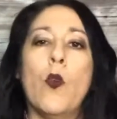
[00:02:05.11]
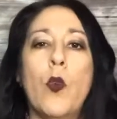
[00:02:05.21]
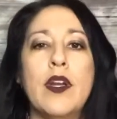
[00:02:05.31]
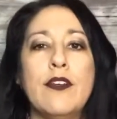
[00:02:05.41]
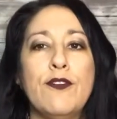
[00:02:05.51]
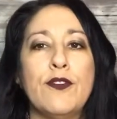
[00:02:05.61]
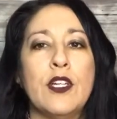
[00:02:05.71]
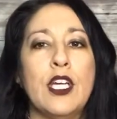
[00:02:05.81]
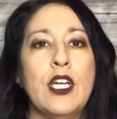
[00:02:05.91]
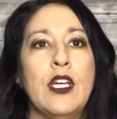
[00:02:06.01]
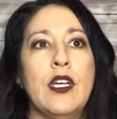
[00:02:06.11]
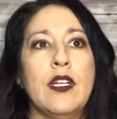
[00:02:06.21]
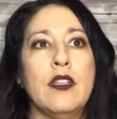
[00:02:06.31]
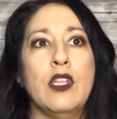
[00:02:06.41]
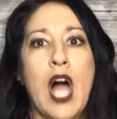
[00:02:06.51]
What if
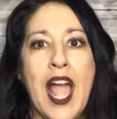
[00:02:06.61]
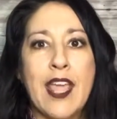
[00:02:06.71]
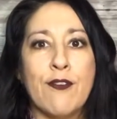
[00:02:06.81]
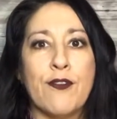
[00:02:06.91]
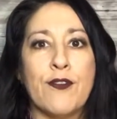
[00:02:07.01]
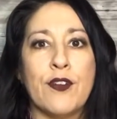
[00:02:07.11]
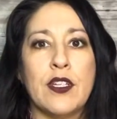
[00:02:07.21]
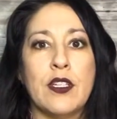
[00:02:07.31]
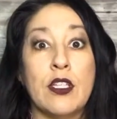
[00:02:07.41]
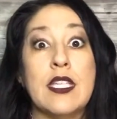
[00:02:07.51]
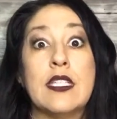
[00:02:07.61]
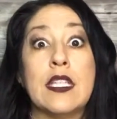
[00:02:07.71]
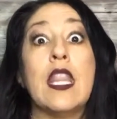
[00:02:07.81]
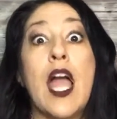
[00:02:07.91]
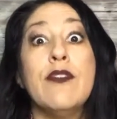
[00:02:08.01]
life, this
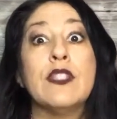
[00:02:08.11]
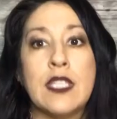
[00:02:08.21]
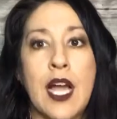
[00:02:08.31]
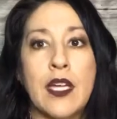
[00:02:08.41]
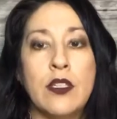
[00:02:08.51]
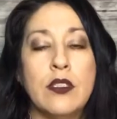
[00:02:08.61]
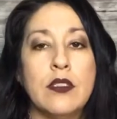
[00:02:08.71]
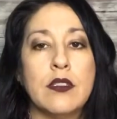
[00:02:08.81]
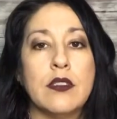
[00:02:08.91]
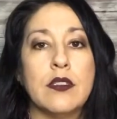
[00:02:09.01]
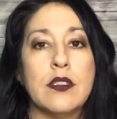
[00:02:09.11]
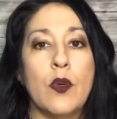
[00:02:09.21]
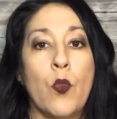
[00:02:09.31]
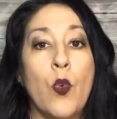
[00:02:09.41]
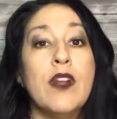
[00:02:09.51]
lifestyle,
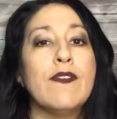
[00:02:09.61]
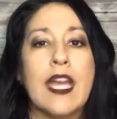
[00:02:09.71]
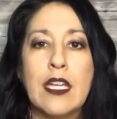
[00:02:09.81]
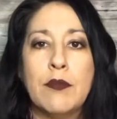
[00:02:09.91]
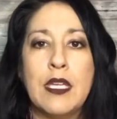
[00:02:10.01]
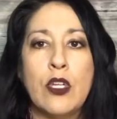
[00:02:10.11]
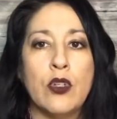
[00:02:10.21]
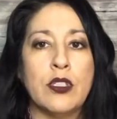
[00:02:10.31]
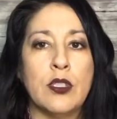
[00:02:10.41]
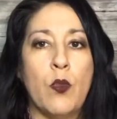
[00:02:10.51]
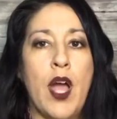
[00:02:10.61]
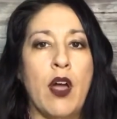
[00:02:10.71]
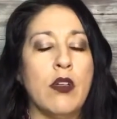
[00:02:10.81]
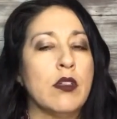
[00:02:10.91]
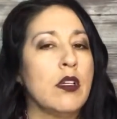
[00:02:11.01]
what if that could be yours as well?
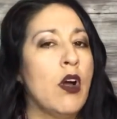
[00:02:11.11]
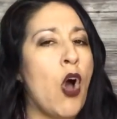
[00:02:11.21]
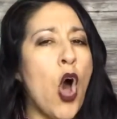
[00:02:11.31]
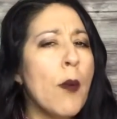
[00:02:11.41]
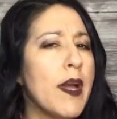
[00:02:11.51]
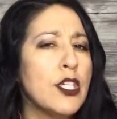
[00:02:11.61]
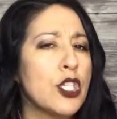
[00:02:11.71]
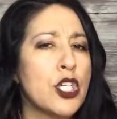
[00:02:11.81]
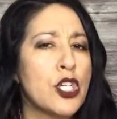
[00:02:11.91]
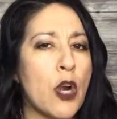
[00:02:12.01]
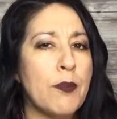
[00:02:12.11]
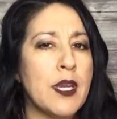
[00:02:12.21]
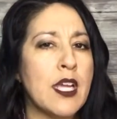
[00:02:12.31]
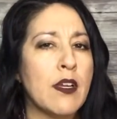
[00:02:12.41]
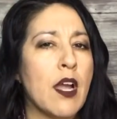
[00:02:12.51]
All by just
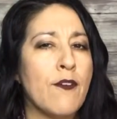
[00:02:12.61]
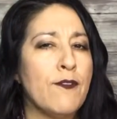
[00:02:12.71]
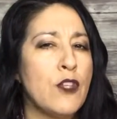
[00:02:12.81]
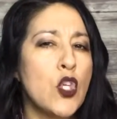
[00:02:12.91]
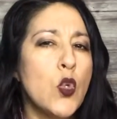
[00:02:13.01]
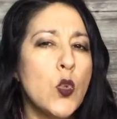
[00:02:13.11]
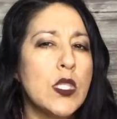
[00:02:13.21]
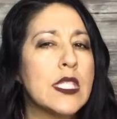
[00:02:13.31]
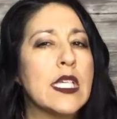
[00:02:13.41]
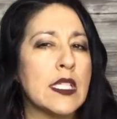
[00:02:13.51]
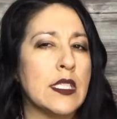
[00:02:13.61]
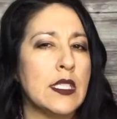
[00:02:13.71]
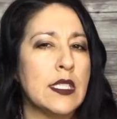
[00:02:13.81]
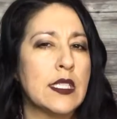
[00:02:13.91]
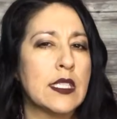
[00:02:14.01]
sharpening a few
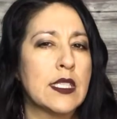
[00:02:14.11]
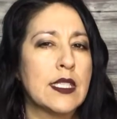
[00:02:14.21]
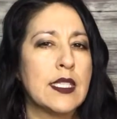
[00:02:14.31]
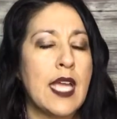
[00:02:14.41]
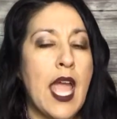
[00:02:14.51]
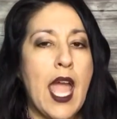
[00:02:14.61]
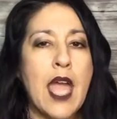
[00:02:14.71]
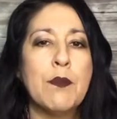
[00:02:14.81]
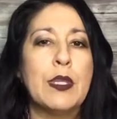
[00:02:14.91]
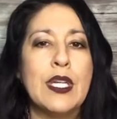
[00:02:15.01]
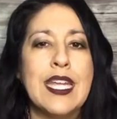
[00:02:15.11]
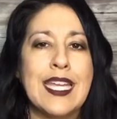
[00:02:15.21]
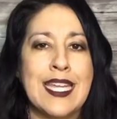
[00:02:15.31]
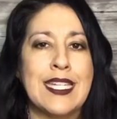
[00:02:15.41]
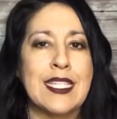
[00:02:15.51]
skills and
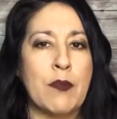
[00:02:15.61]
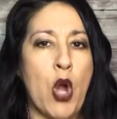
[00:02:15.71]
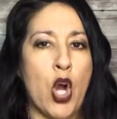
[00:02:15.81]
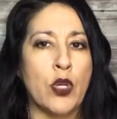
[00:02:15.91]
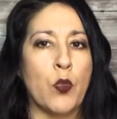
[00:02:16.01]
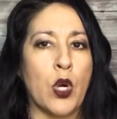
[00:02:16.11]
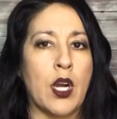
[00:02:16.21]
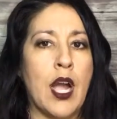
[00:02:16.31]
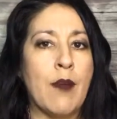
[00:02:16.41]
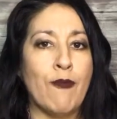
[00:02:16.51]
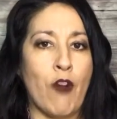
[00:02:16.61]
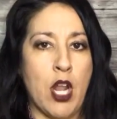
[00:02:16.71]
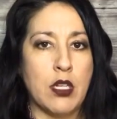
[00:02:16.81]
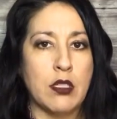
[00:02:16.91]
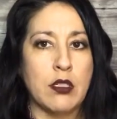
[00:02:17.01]
putting in some hard work up front.